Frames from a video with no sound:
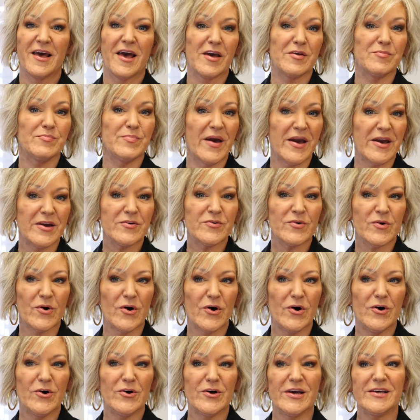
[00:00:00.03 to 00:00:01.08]
A
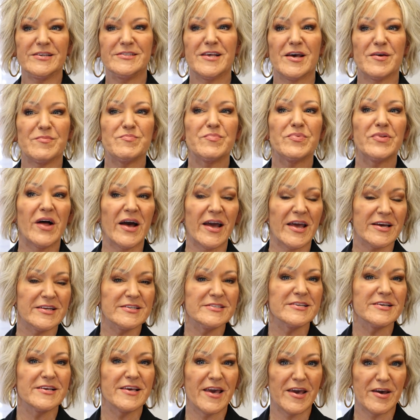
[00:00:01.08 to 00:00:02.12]
bankroll is a
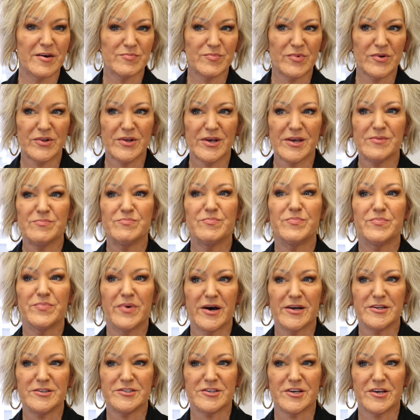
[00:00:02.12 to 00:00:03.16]
planned gambling
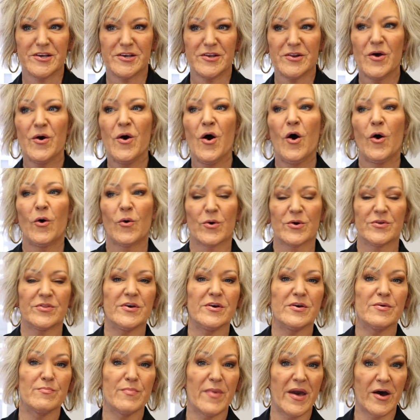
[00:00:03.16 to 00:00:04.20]
budget or
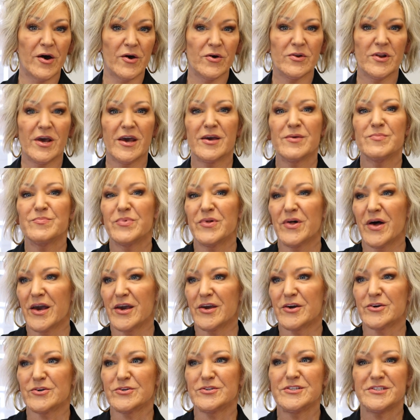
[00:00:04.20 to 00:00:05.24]
the amount a
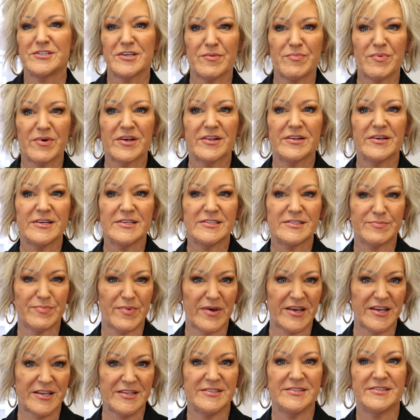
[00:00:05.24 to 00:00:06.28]
player typically
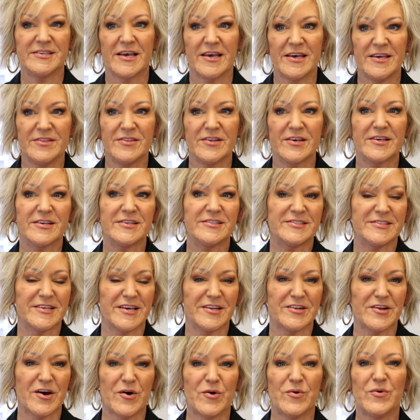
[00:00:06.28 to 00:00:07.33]
spends in the
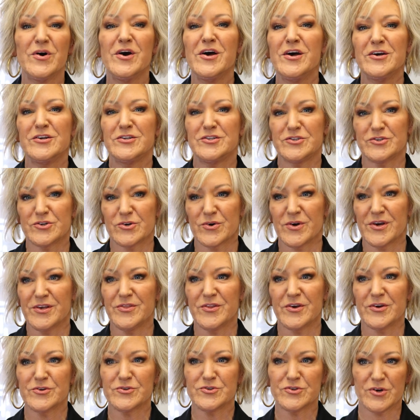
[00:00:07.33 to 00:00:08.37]
casino
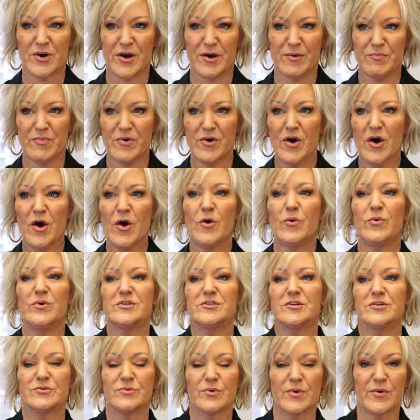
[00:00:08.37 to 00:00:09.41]
during their trip,
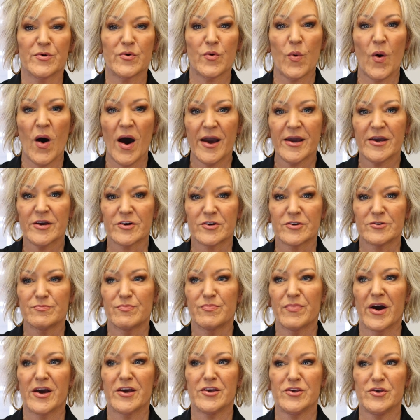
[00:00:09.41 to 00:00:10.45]
which is
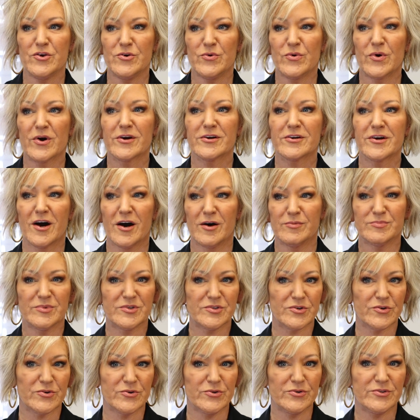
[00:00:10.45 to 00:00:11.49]
required by
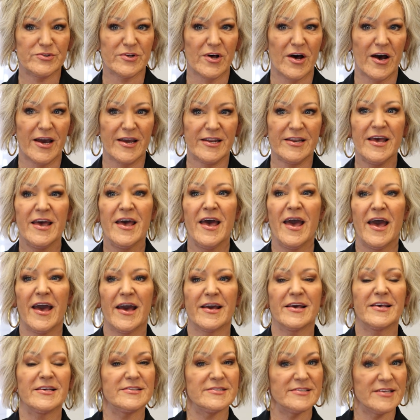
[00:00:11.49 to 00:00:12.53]
URComped's Cruise Line
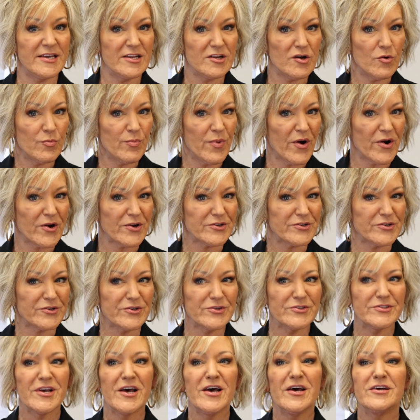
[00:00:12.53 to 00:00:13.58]
and casino
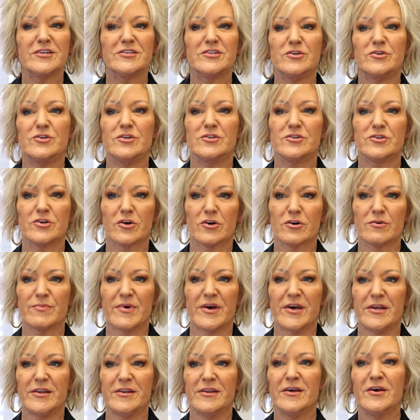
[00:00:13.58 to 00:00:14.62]
partners to
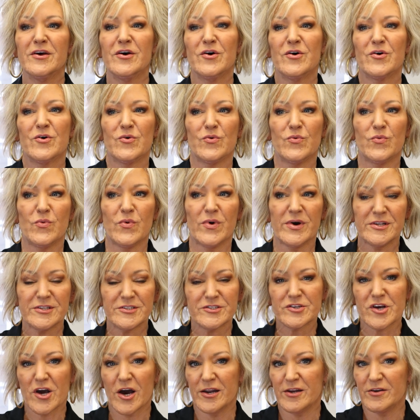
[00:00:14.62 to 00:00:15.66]
determine
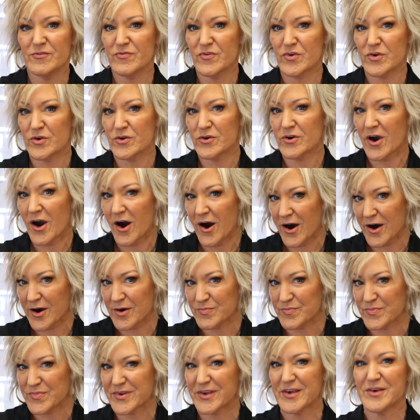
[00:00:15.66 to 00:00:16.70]
which kind of
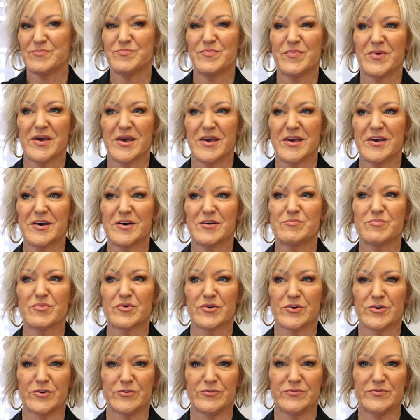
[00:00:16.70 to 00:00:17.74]
comp can be
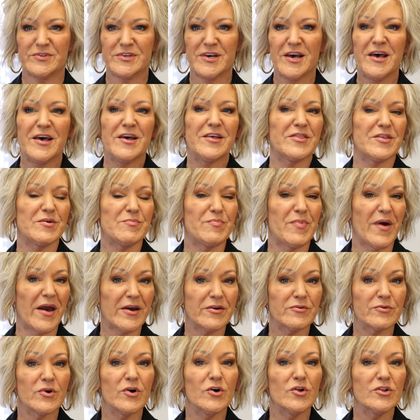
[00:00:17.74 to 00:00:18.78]
approved. The
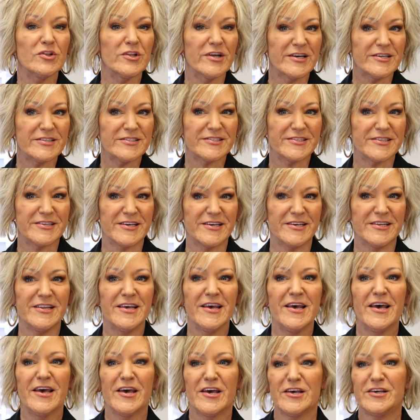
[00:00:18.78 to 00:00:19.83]
bankroll listed
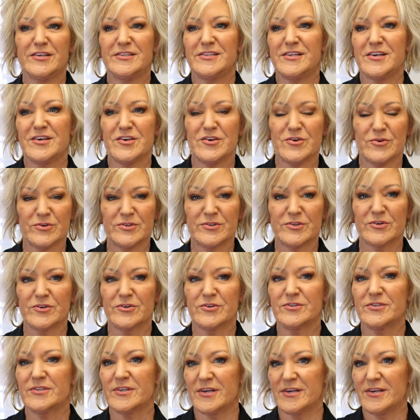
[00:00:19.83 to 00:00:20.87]
is the
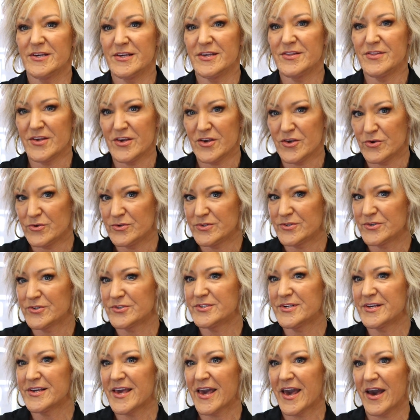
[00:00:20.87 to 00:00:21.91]
user's in the
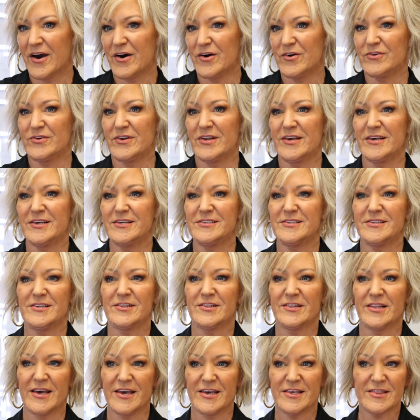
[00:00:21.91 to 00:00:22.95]
user's account is
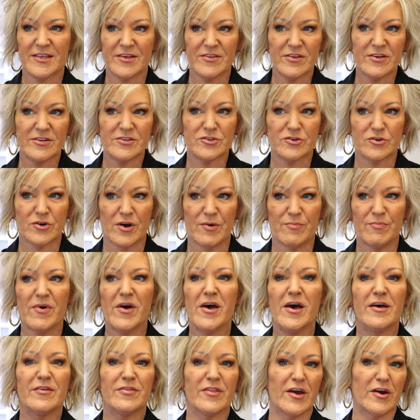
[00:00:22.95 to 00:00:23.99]
the length of the trip
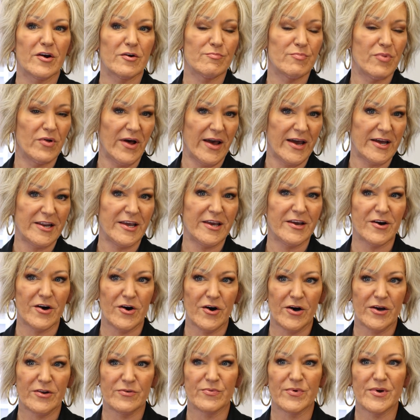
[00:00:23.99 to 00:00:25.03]
they are planning
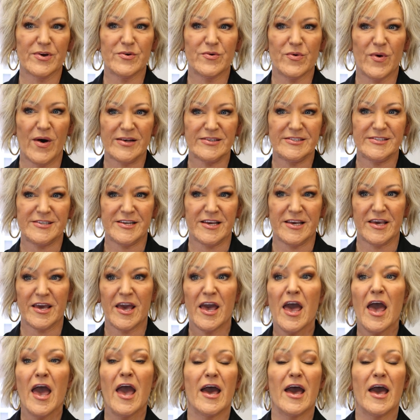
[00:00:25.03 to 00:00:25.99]
on requesting.